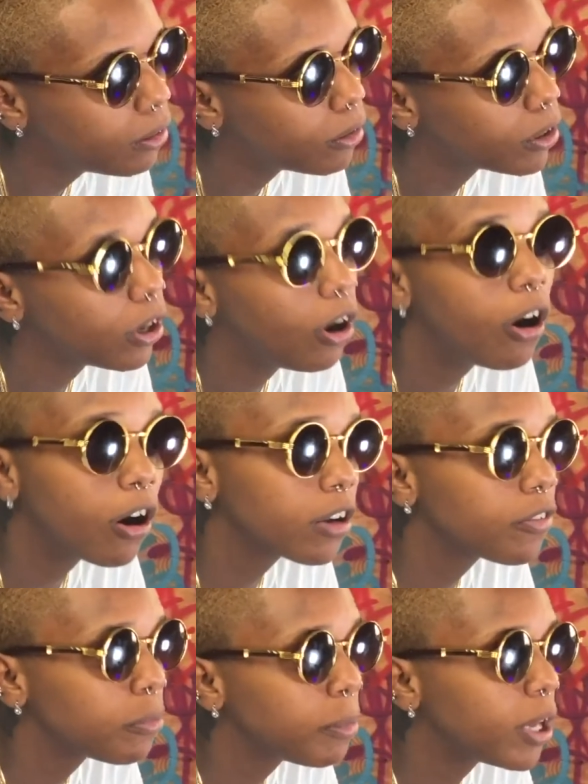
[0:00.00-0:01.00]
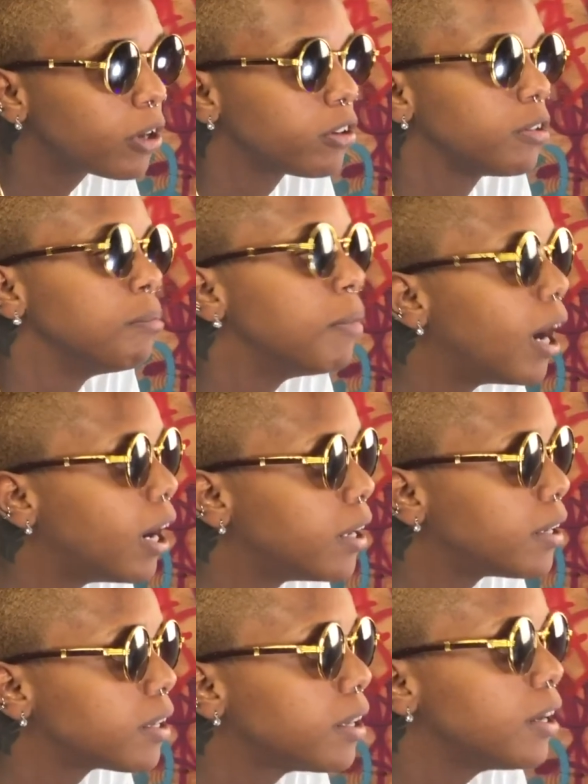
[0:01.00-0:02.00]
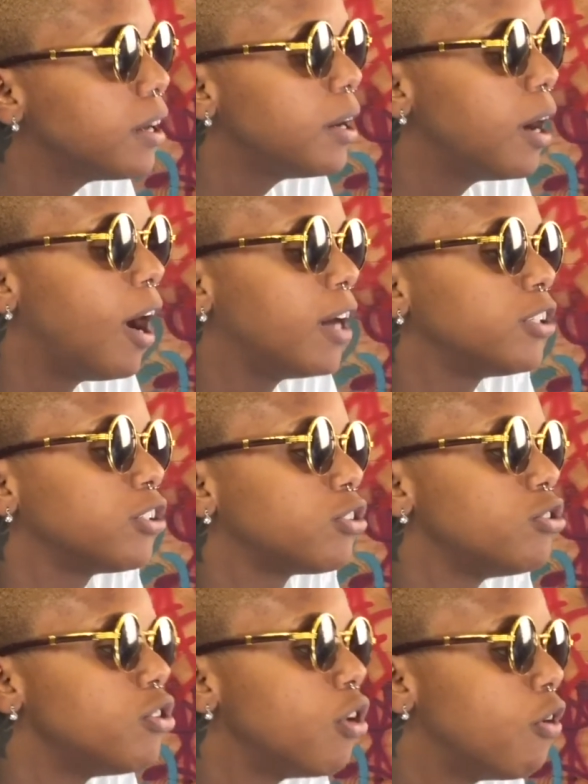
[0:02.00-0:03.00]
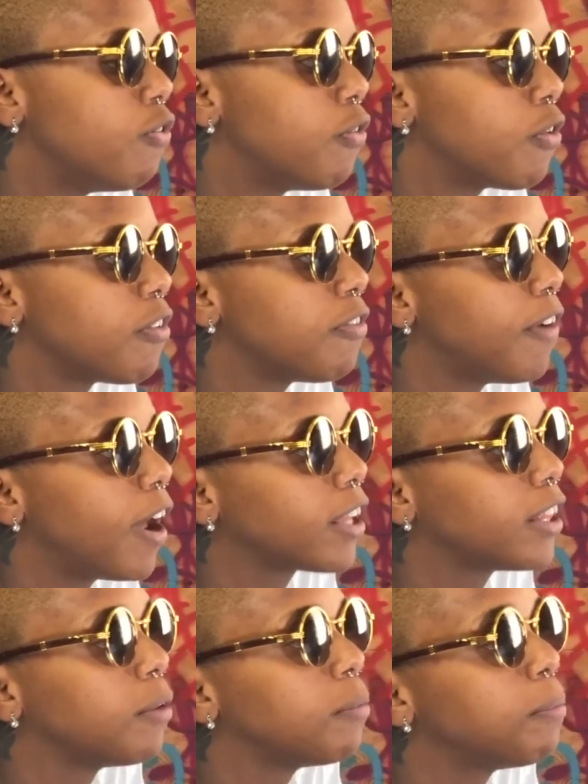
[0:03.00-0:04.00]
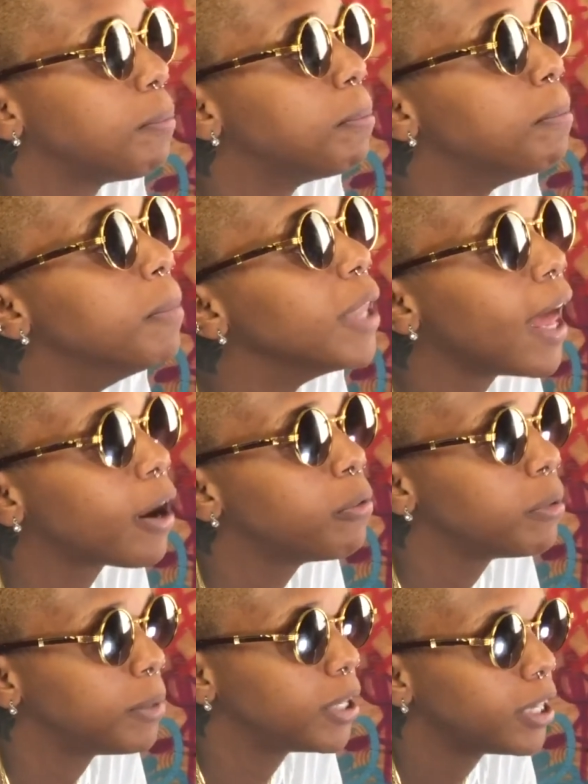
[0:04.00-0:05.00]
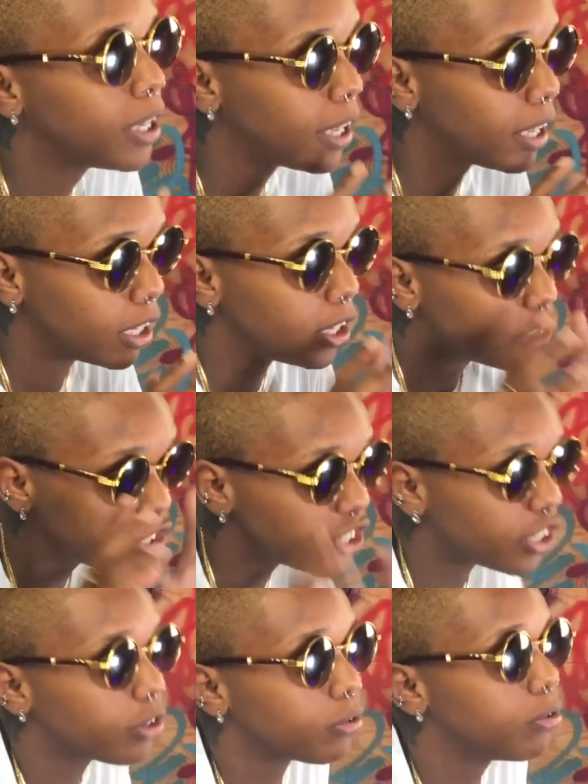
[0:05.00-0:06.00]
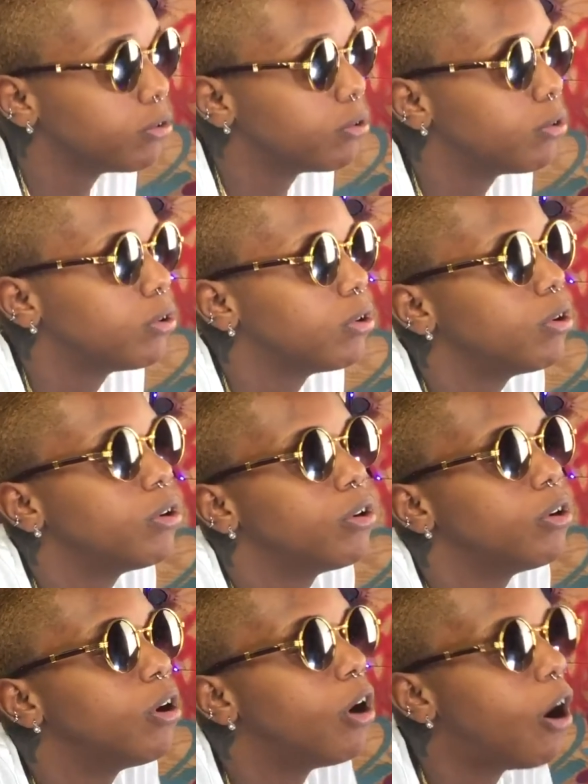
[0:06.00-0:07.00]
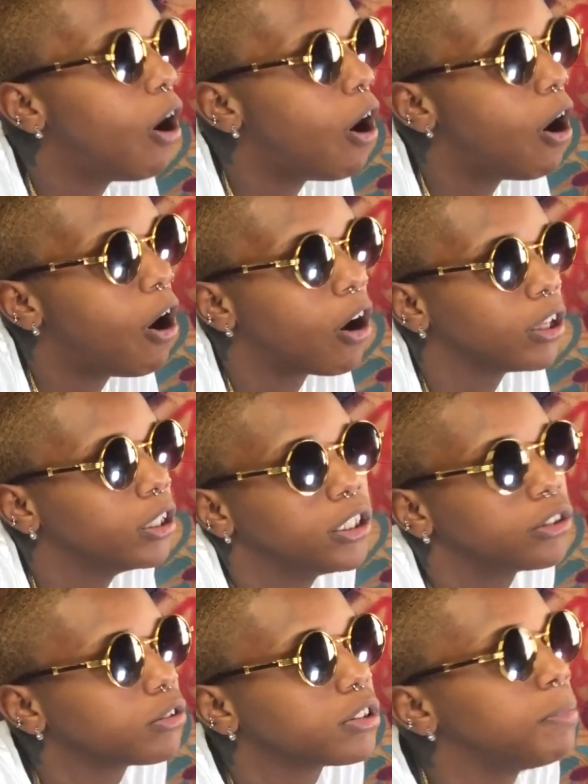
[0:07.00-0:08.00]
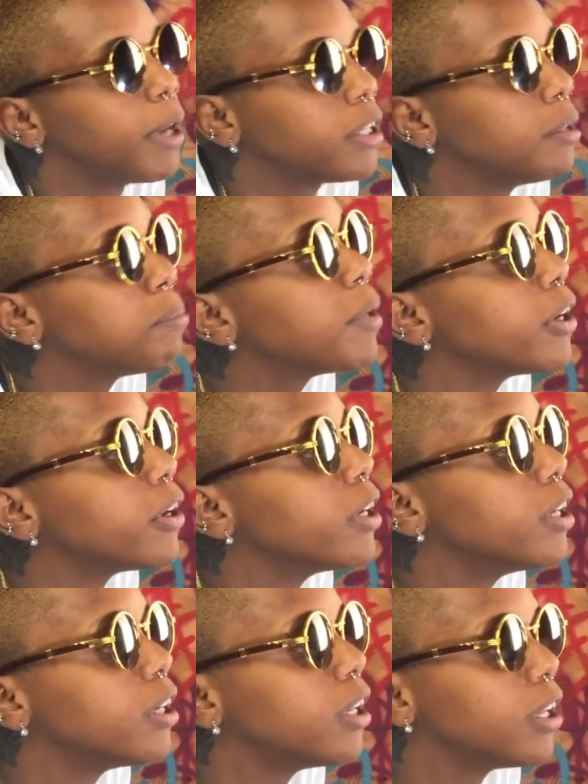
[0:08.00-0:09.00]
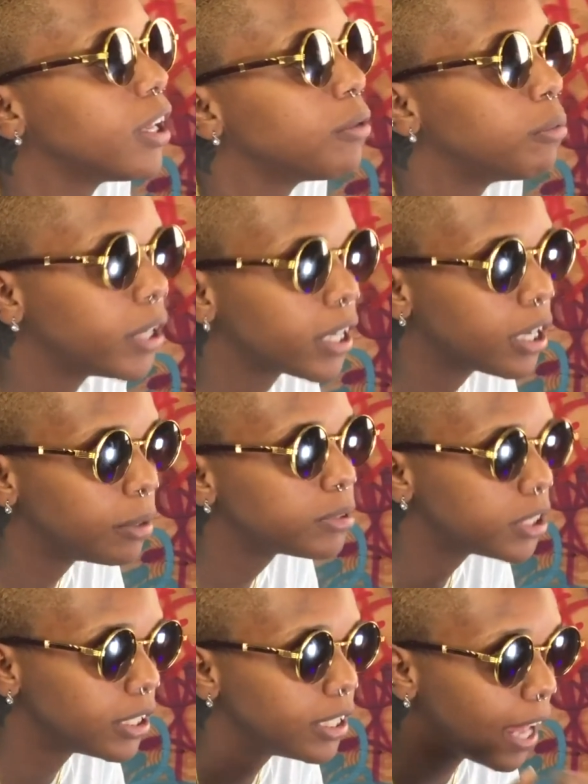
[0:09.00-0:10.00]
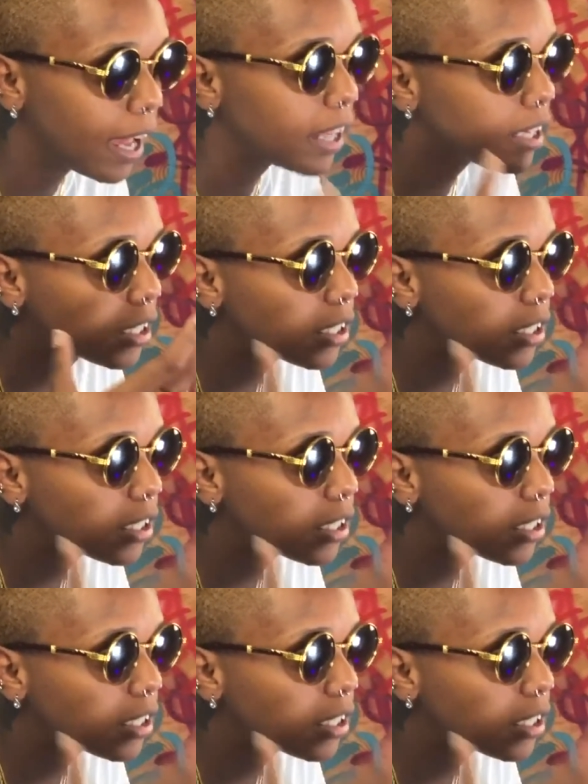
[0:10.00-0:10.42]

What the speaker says: or the heart of a man or the mind. I just know for a fact that black women in general are least respected, period. And when it comes to that